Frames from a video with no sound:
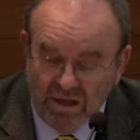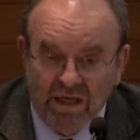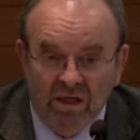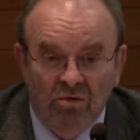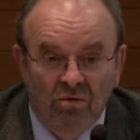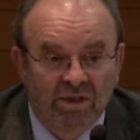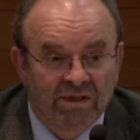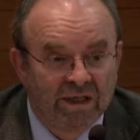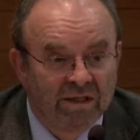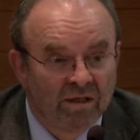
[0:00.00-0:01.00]
EU
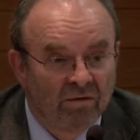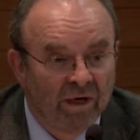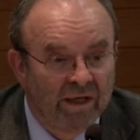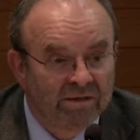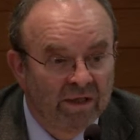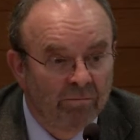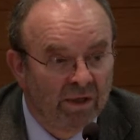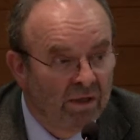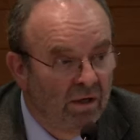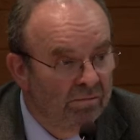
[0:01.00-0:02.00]
disintegrates and
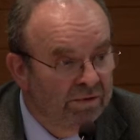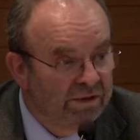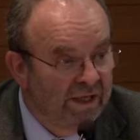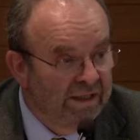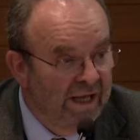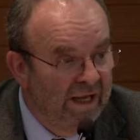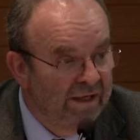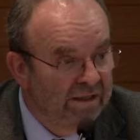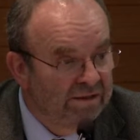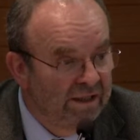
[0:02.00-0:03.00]
becomes
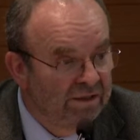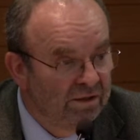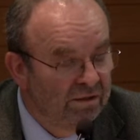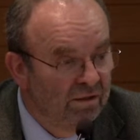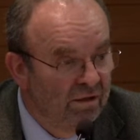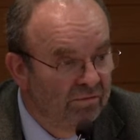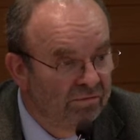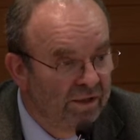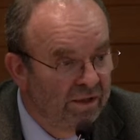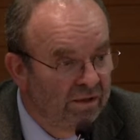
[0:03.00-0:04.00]
again a session
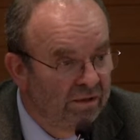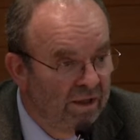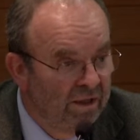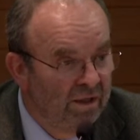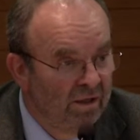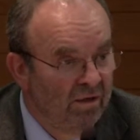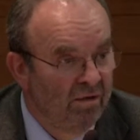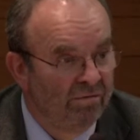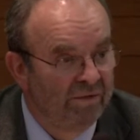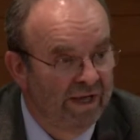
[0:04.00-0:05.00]

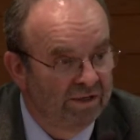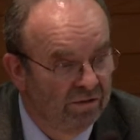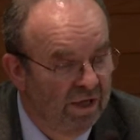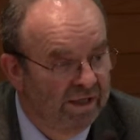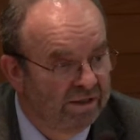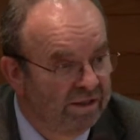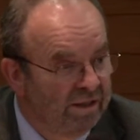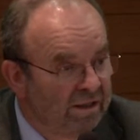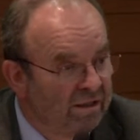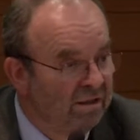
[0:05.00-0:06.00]
of
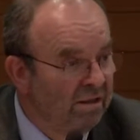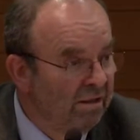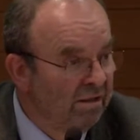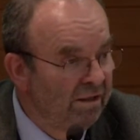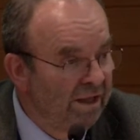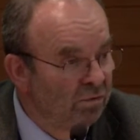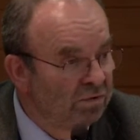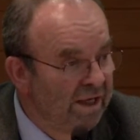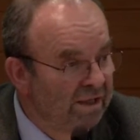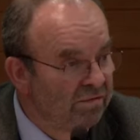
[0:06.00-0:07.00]
nationalistic,
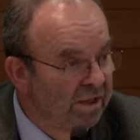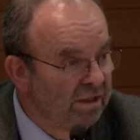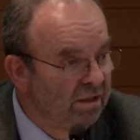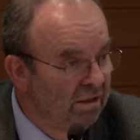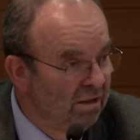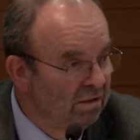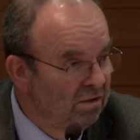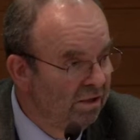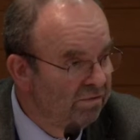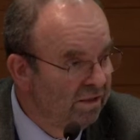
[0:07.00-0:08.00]
egocentric
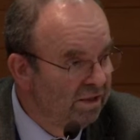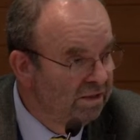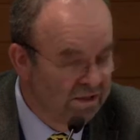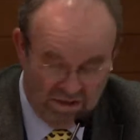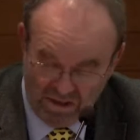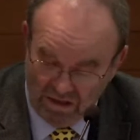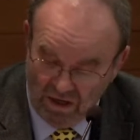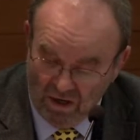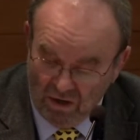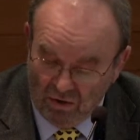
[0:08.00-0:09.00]
countries,
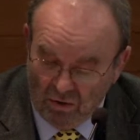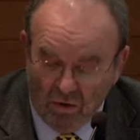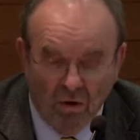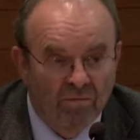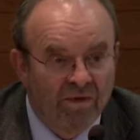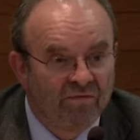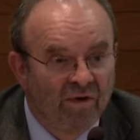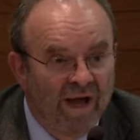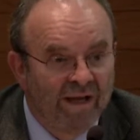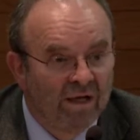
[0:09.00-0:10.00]
or we
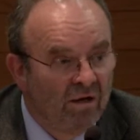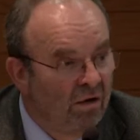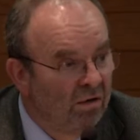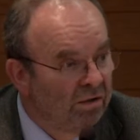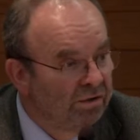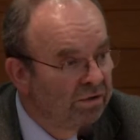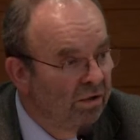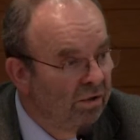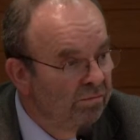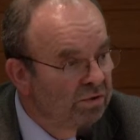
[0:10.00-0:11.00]
find a
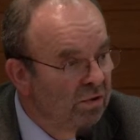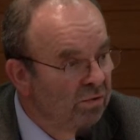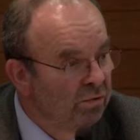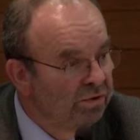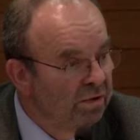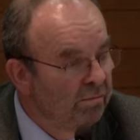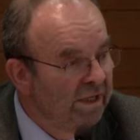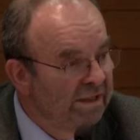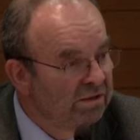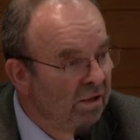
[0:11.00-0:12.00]
longer-term solution
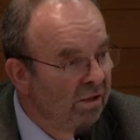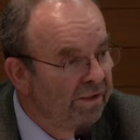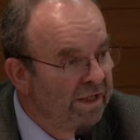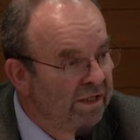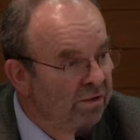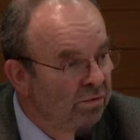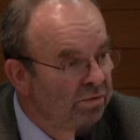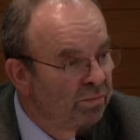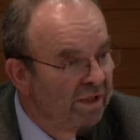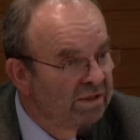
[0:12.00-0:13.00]
based on EU's
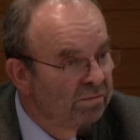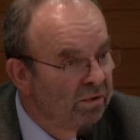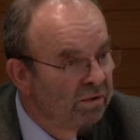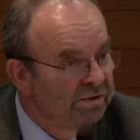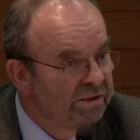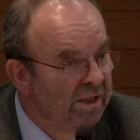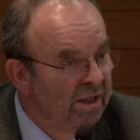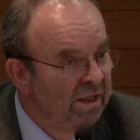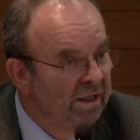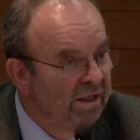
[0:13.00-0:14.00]
principles.
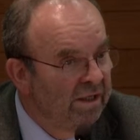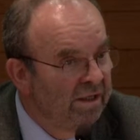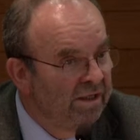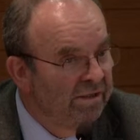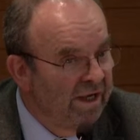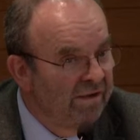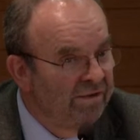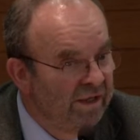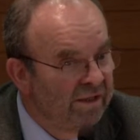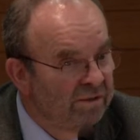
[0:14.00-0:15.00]
That, I
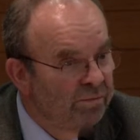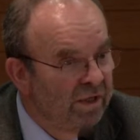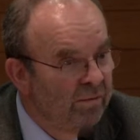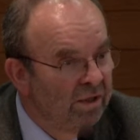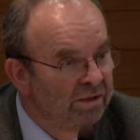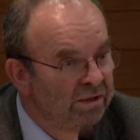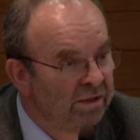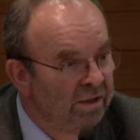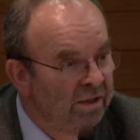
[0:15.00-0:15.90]
think, is pretty much